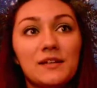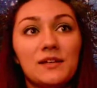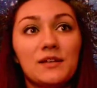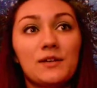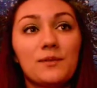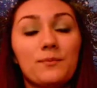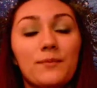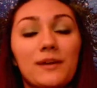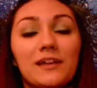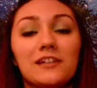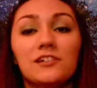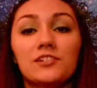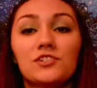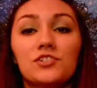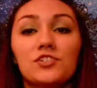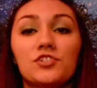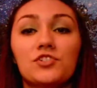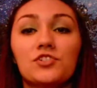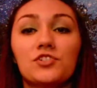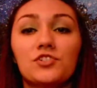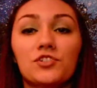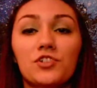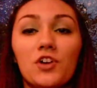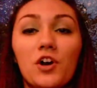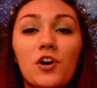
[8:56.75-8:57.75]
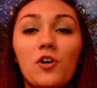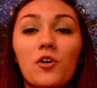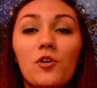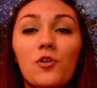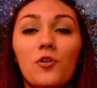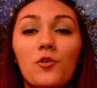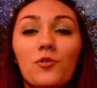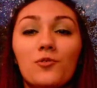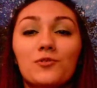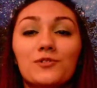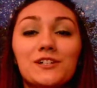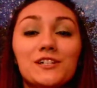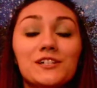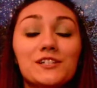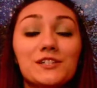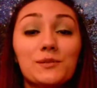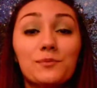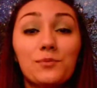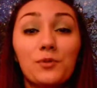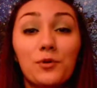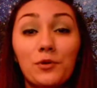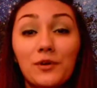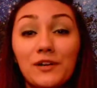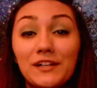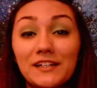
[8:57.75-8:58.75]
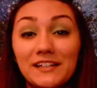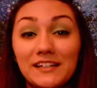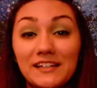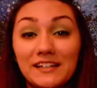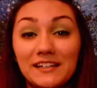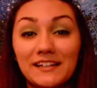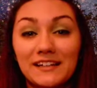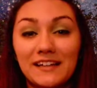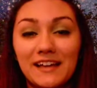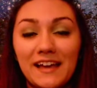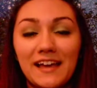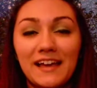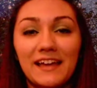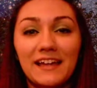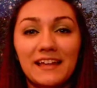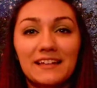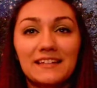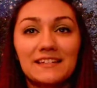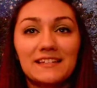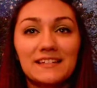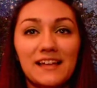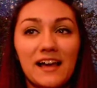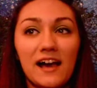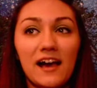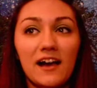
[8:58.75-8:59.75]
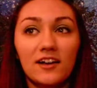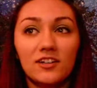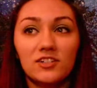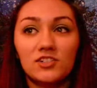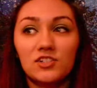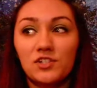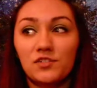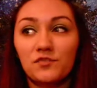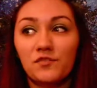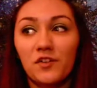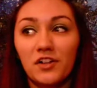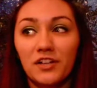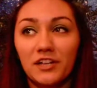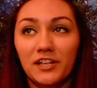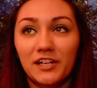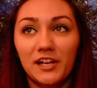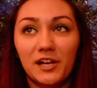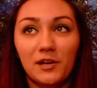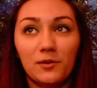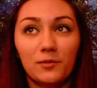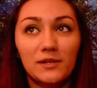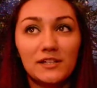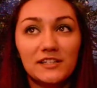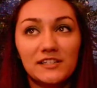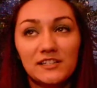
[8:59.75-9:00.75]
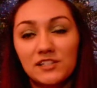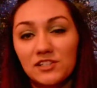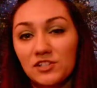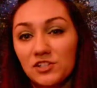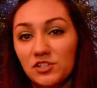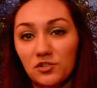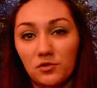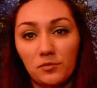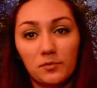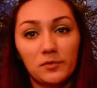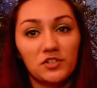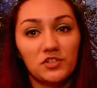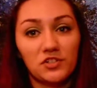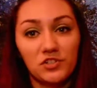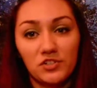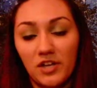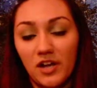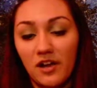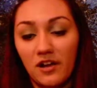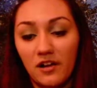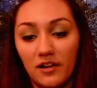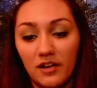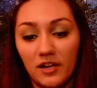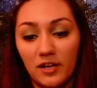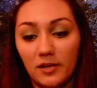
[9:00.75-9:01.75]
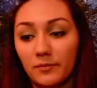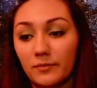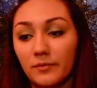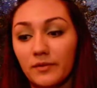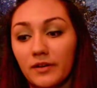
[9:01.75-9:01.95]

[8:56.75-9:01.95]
made it so disappointing, and I just felt like I wasted so much time.